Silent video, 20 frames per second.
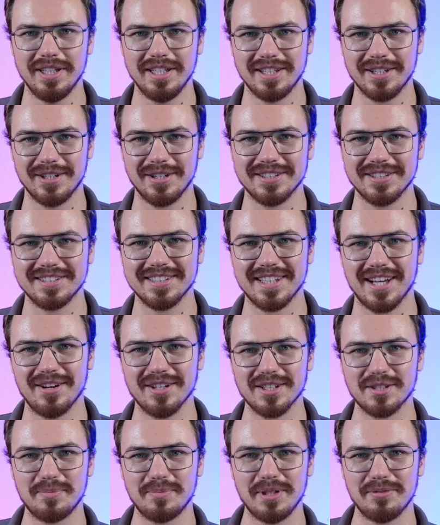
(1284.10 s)
because yeah. now I
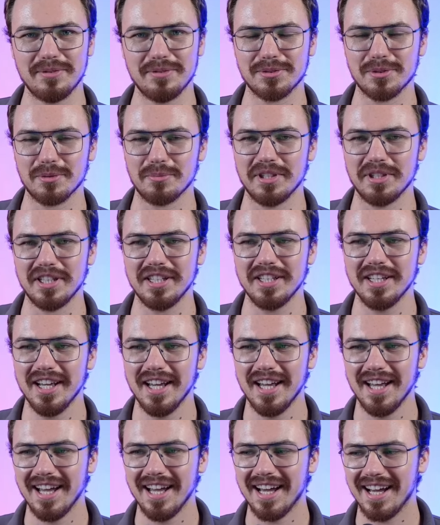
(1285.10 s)
speak with so many
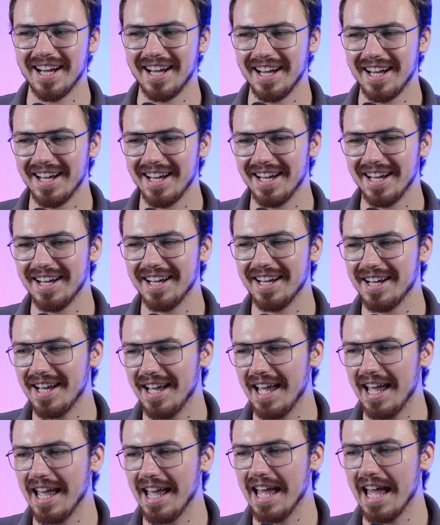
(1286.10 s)
uh,
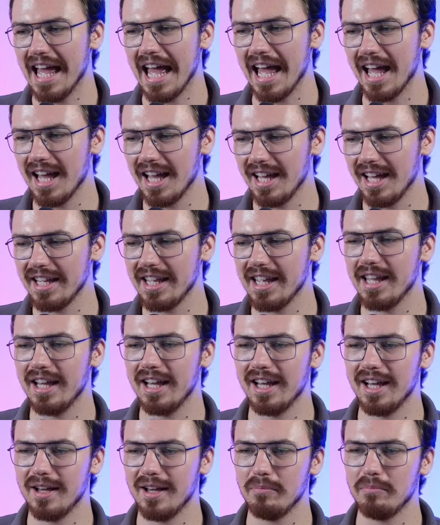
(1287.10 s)

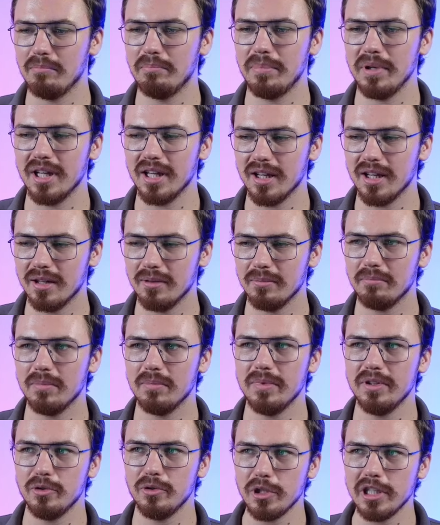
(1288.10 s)
uh, uh,
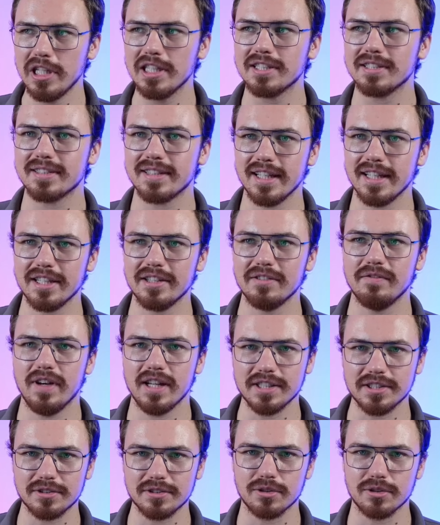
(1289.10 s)
real estate
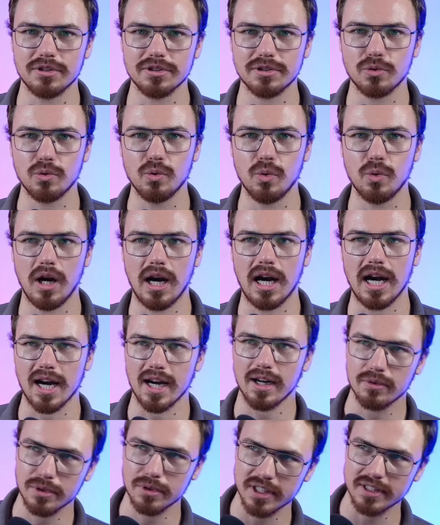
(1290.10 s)
investors who
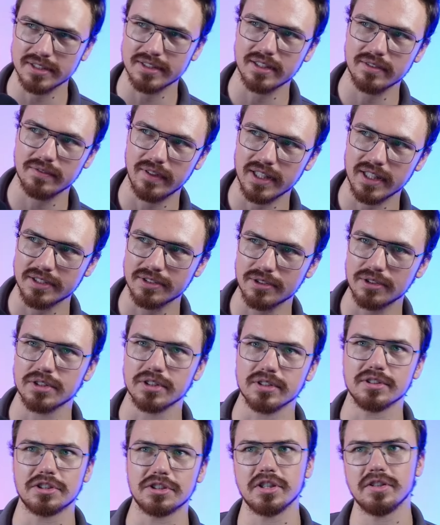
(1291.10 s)
are real estate investors
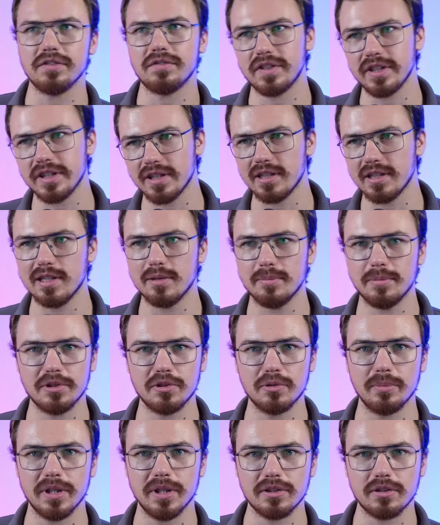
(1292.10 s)
and shifting a little bit
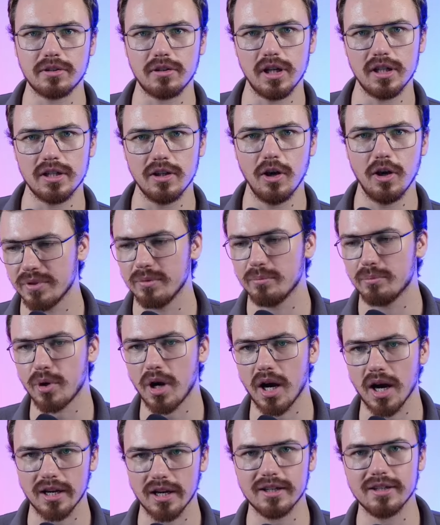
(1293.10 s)
to Bitcoin.
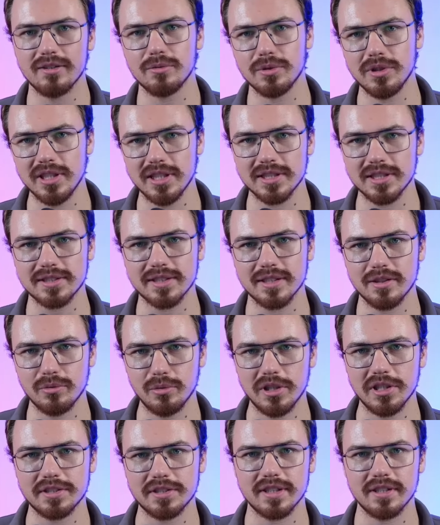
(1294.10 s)
Prior real,
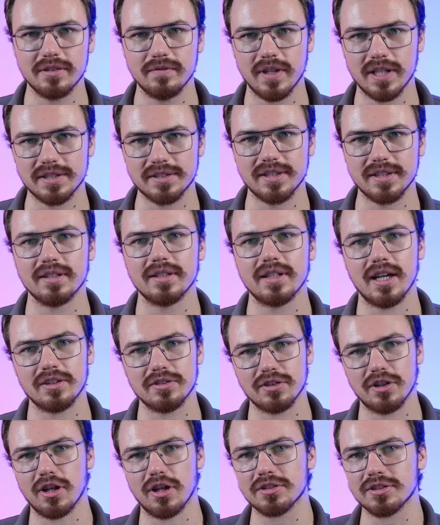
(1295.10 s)
real estate investors are
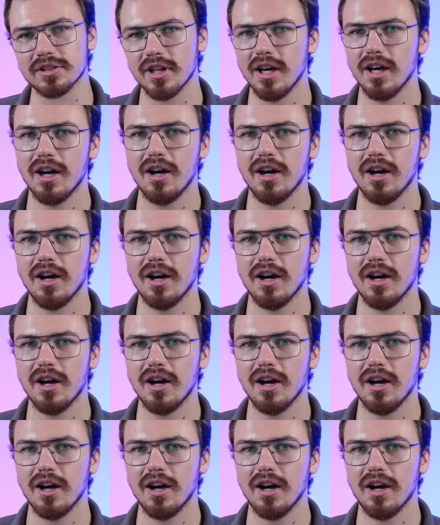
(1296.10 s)
not